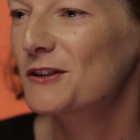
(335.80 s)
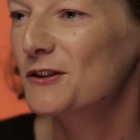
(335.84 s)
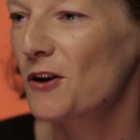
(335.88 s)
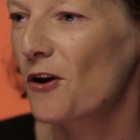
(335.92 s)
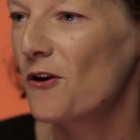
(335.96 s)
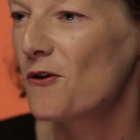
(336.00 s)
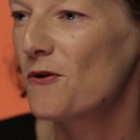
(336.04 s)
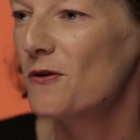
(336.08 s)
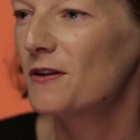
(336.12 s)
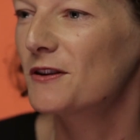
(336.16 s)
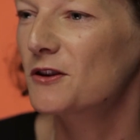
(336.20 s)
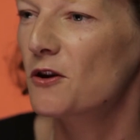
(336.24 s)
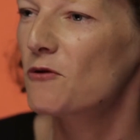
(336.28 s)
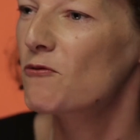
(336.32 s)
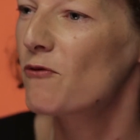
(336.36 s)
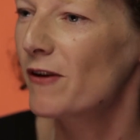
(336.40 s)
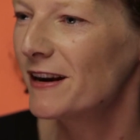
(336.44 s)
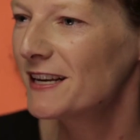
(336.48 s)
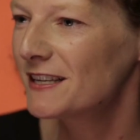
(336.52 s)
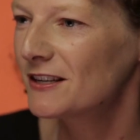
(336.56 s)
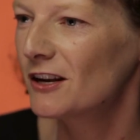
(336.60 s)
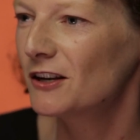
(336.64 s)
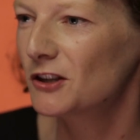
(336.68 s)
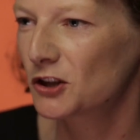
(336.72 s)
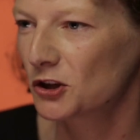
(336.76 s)
So
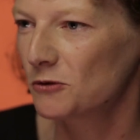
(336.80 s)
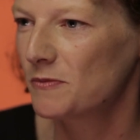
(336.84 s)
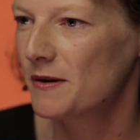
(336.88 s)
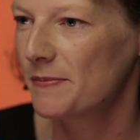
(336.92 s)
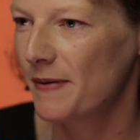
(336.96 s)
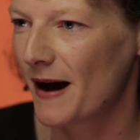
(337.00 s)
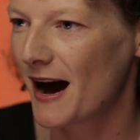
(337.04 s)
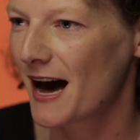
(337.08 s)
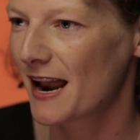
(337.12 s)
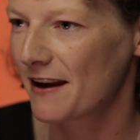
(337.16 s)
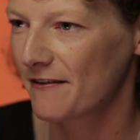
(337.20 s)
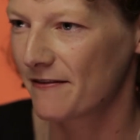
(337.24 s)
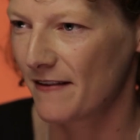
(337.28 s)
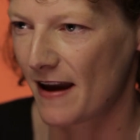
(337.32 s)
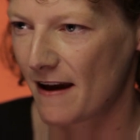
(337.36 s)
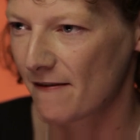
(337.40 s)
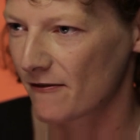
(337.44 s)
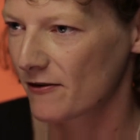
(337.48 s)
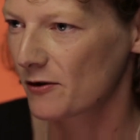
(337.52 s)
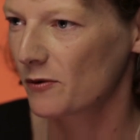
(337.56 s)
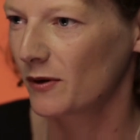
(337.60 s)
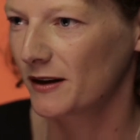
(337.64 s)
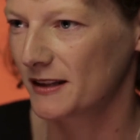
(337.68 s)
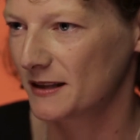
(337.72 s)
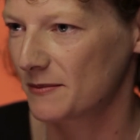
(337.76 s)
research should be part of
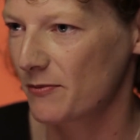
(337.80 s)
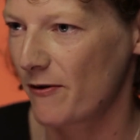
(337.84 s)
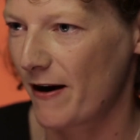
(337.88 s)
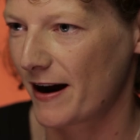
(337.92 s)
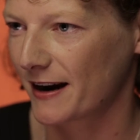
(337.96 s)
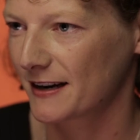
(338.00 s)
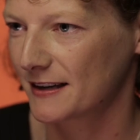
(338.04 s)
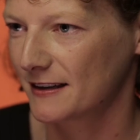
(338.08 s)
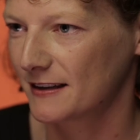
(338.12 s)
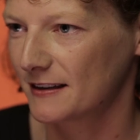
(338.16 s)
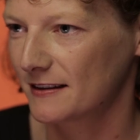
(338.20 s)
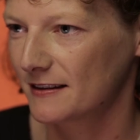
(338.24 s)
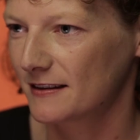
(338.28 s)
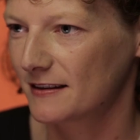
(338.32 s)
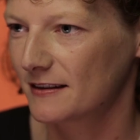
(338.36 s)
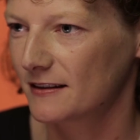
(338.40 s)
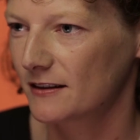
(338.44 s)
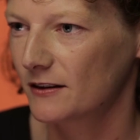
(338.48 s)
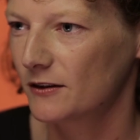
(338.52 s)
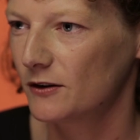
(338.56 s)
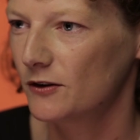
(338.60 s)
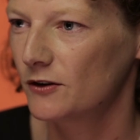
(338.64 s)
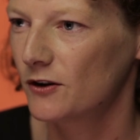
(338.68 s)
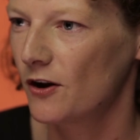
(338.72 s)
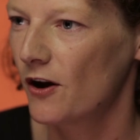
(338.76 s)
everyone's
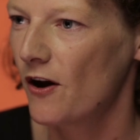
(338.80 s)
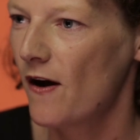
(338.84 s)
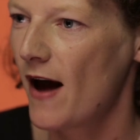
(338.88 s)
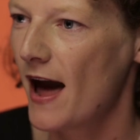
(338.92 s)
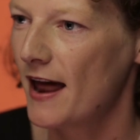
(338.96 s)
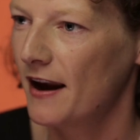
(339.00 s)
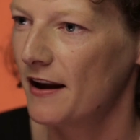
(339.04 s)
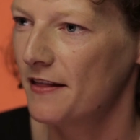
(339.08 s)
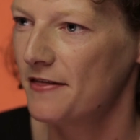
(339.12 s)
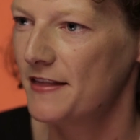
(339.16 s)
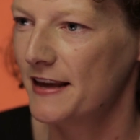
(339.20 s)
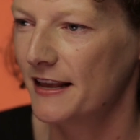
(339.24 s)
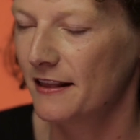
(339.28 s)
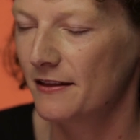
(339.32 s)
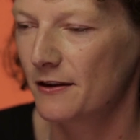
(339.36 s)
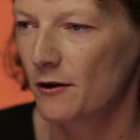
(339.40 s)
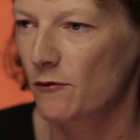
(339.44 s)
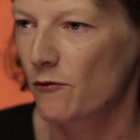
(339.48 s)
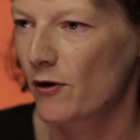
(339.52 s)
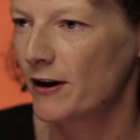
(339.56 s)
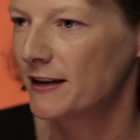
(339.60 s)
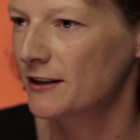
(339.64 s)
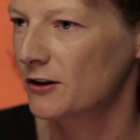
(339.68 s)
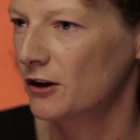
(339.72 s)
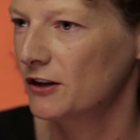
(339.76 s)
practice, and I think
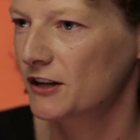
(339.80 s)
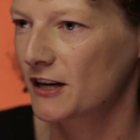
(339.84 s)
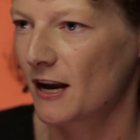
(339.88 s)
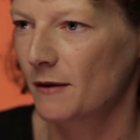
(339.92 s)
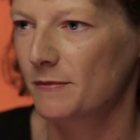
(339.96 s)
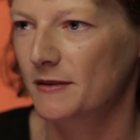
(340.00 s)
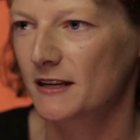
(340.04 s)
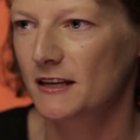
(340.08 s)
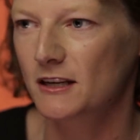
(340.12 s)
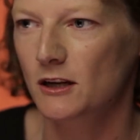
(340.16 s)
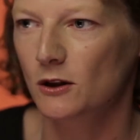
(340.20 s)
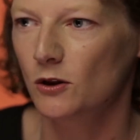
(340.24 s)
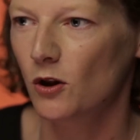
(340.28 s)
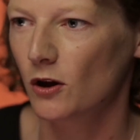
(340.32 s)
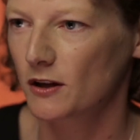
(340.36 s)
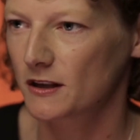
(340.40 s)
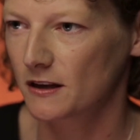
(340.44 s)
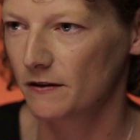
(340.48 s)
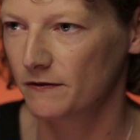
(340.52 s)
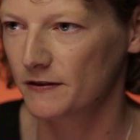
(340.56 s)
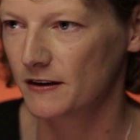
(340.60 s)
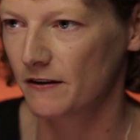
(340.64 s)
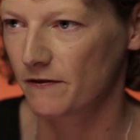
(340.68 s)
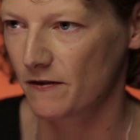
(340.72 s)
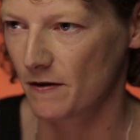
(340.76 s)
that research comes into
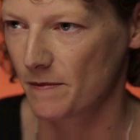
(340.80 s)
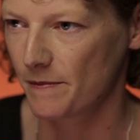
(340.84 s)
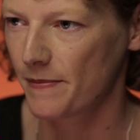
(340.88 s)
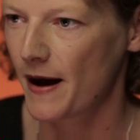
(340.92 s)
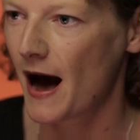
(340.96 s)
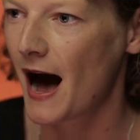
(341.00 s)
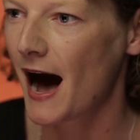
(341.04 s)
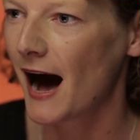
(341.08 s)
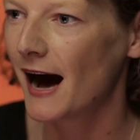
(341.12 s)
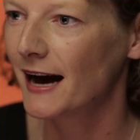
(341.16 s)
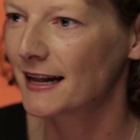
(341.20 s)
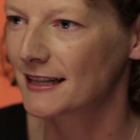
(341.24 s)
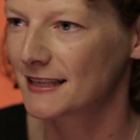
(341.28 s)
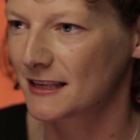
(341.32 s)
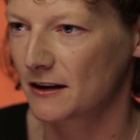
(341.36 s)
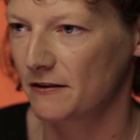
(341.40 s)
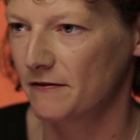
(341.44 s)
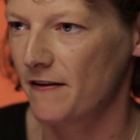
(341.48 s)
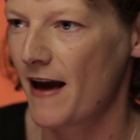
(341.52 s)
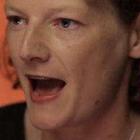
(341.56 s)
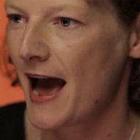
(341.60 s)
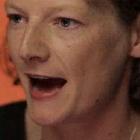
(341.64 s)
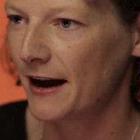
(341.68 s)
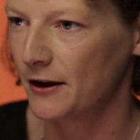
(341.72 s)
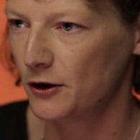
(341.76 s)
lots of different parts
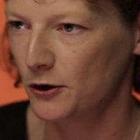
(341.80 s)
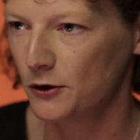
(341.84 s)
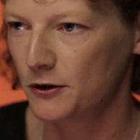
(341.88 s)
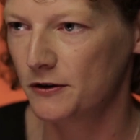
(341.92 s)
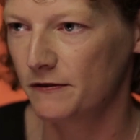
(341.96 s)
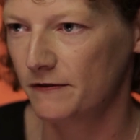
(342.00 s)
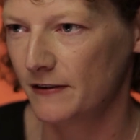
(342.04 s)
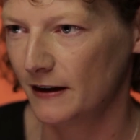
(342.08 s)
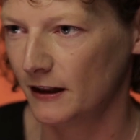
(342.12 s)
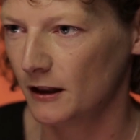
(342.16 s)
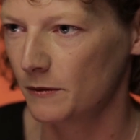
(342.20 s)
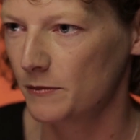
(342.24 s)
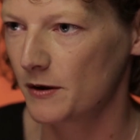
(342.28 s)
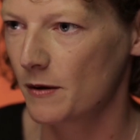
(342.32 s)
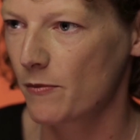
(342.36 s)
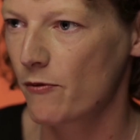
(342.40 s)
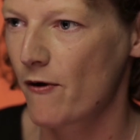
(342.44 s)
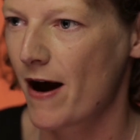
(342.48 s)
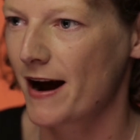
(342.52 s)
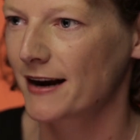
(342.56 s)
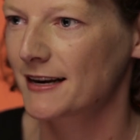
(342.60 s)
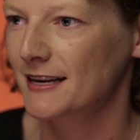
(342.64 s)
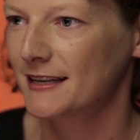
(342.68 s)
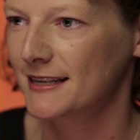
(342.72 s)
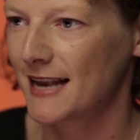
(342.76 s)
of how you develop your
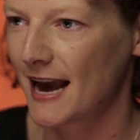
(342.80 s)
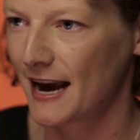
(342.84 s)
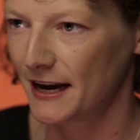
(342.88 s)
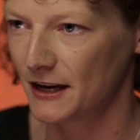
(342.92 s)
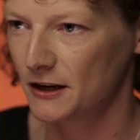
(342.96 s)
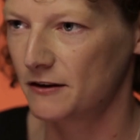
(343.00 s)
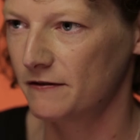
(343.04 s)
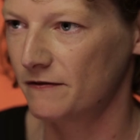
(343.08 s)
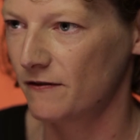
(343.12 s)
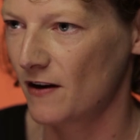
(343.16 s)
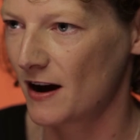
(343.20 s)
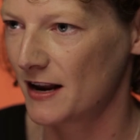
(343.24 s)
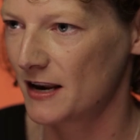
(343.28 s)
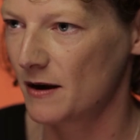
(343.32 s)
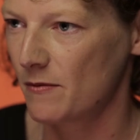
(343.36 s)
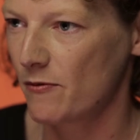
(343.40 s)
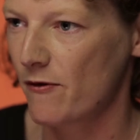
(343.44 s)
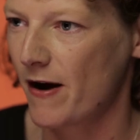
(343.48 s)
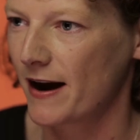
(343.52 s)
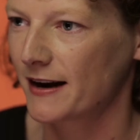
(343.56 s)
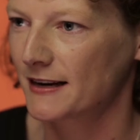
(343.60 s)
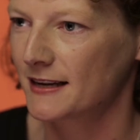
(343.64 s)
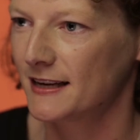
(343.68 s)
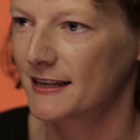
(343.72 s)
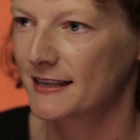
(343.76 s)
practice, how you define your
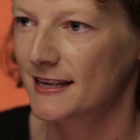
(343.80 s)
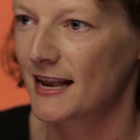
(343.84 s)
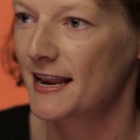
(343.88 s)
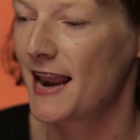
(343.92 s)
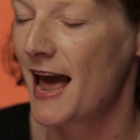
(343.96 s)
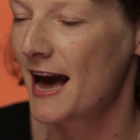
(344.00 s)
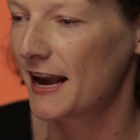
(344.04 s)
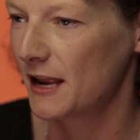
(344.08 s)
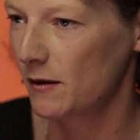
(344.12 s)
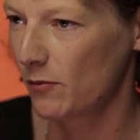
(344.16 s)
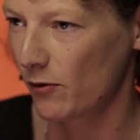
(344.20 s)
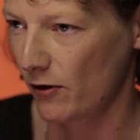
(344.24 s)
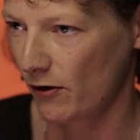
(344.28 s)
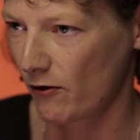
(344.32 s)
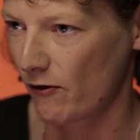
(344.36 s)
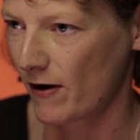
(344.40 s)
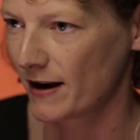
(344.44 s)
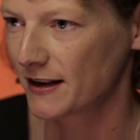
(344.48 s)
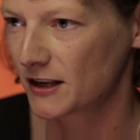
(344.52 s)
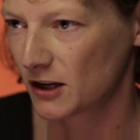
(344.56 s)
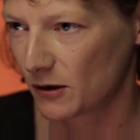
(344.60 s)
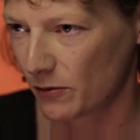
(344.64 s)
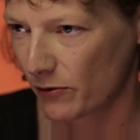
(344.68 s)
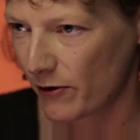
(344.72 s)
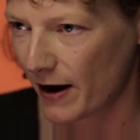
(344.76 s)
practice, and how you
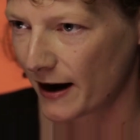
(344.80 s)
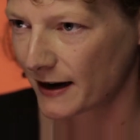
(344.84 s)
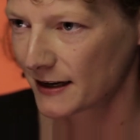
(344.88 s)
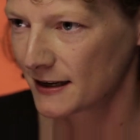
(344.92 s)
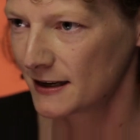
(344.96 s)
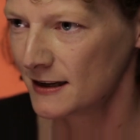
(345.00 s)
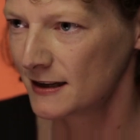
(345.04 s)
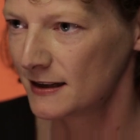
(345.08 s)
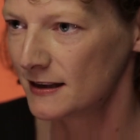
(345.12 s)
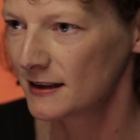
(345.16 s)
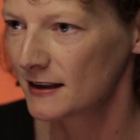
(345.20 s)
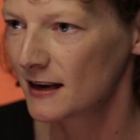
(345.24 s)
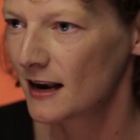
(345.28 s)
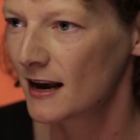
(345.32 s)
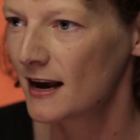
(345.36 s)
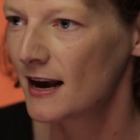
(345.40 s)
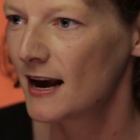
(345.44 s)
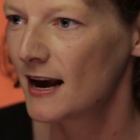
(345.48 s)
progress your practice.